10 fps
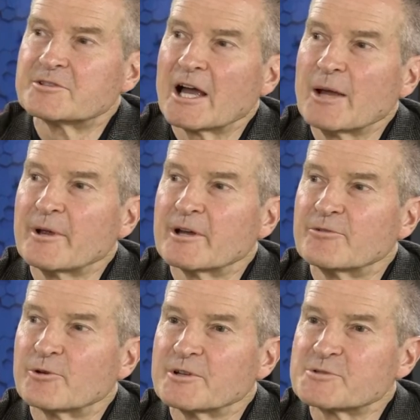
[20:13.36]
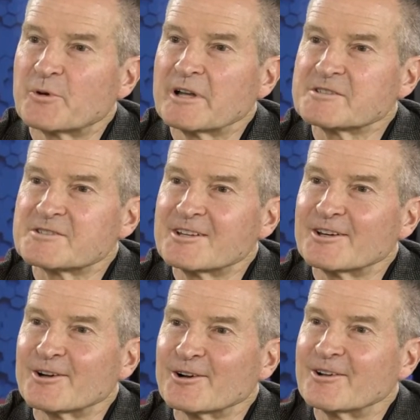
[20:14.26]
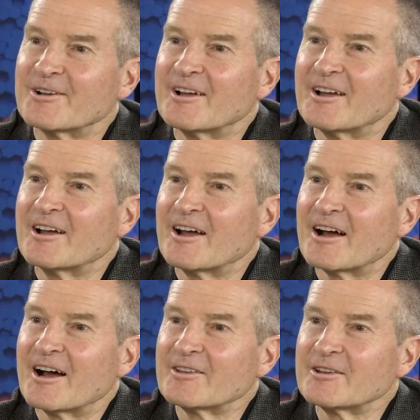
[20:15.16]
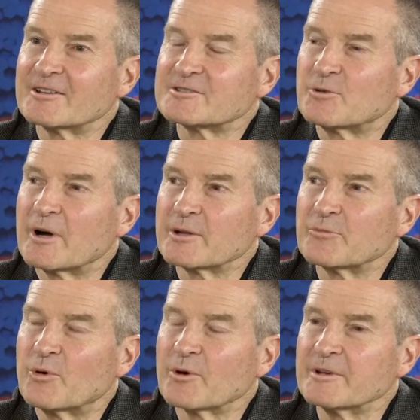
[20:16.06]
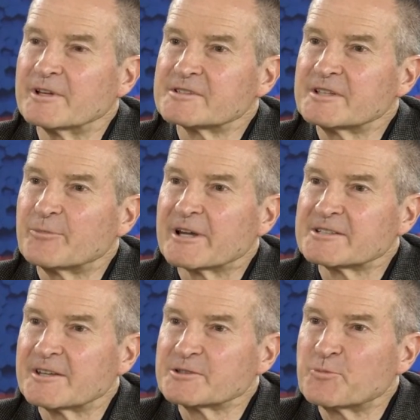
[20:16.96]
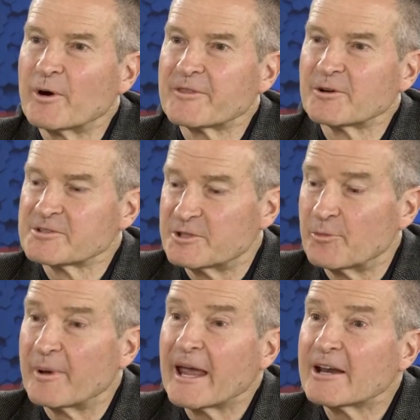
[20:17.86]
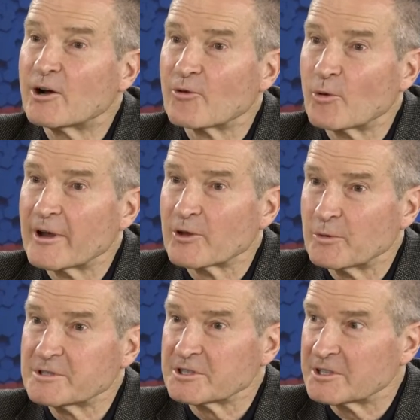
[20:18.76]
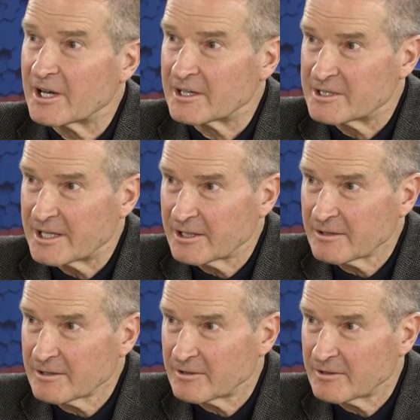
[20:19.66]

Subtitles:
timing of Yuri's presence here? I think is quite important, isn't it? Because at this point there is debate over whether we should cut a deal